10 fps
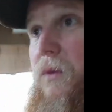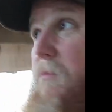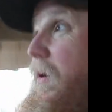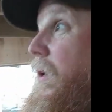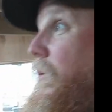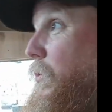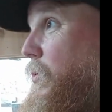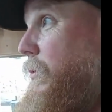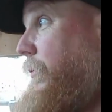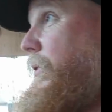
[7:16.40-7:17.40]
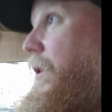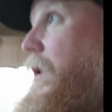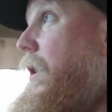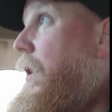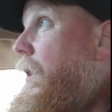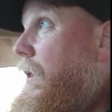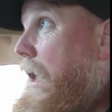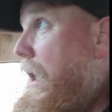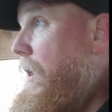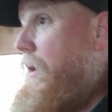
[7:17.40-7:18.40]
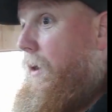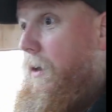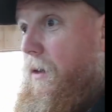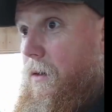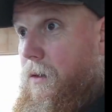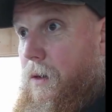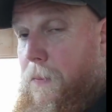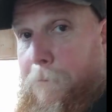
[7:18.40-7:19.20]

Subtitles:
with metal roof and